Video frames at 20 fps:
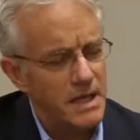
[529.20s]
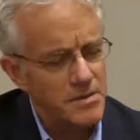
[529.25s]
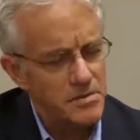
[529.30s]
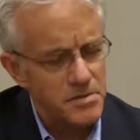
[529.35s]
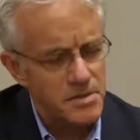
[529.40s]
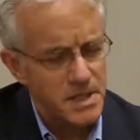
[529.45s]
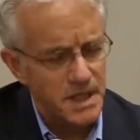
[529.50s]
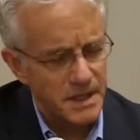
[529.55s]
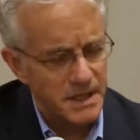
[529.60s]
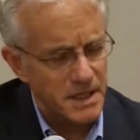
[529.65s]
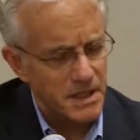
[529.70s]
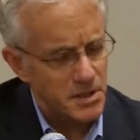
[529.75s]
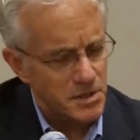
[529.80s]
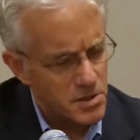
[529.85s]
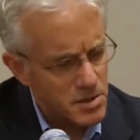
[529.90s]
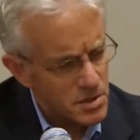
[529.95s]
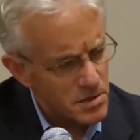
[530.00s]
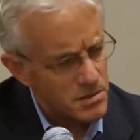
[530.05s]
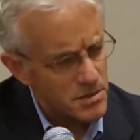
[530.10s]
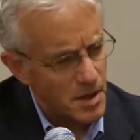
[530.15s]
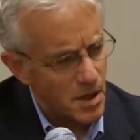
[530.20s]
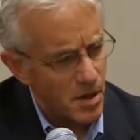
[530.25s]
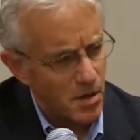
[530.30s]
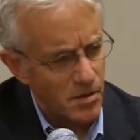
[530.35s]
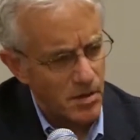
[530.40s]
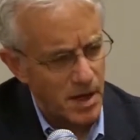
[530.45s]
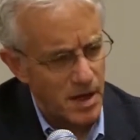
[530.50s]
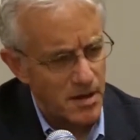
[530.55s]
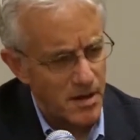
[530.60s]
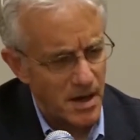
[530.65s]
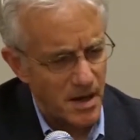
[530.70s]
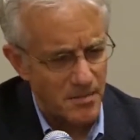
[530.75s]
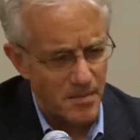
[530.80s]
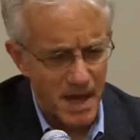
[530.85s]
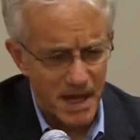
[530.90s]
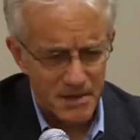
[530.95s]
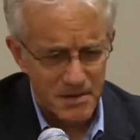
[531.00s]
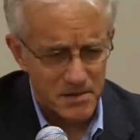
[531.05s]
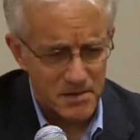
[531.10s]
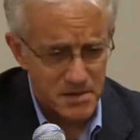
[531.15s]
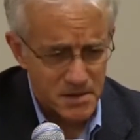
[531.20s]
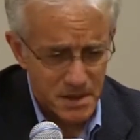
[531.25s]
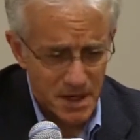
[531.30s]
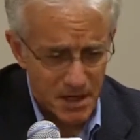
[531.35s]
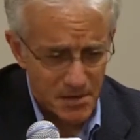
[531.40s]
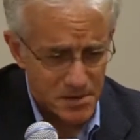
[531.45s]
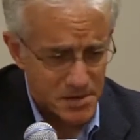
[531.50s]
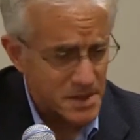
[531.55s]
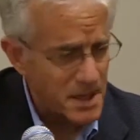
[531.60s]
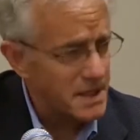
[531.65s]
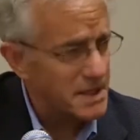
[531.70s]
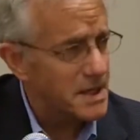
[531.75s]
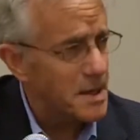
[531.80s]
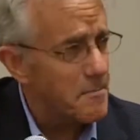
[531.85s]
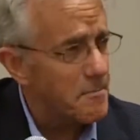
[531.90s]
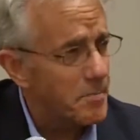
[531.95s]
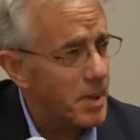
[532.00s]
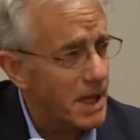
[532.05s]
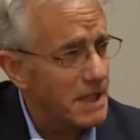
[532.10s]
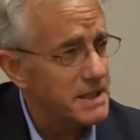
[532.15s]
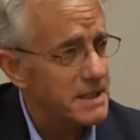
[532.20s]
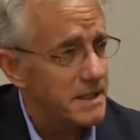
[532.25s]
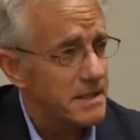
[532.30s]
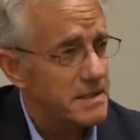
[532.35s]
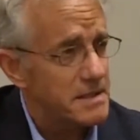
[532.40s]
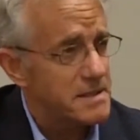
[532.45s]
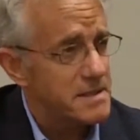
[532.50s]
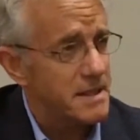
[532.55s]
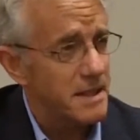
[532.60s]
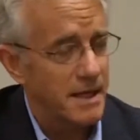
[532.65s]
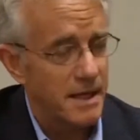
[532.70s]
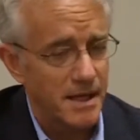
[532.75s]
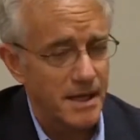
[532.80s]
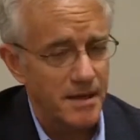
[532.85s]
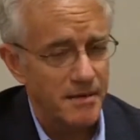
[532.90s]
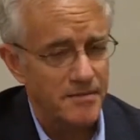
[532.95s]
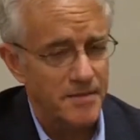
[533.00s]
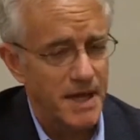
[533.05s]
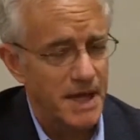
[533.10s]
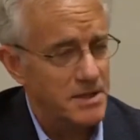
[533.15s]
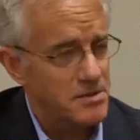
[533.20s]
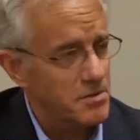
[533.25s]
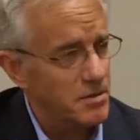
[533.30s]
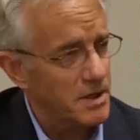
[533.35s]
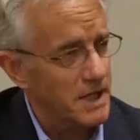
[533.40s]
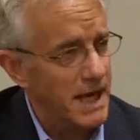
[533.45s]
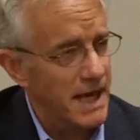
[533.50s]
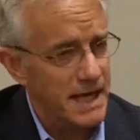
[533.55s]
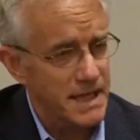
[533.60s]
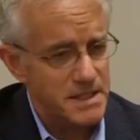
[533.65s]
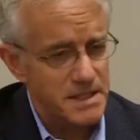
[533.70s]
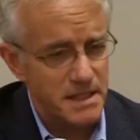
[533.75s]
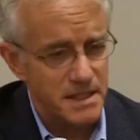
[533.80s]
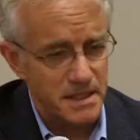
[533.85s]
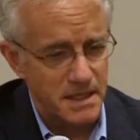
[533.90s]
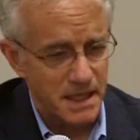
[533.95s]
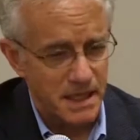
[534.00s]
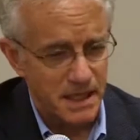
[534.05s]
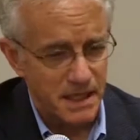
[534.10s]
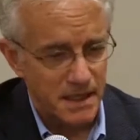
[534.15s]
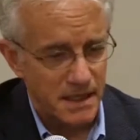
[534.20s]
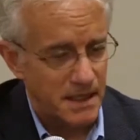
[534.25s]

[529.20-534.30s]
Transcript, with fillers: interesting thing, too, though, uh, about our sudden abundance uh, of natural gas, it,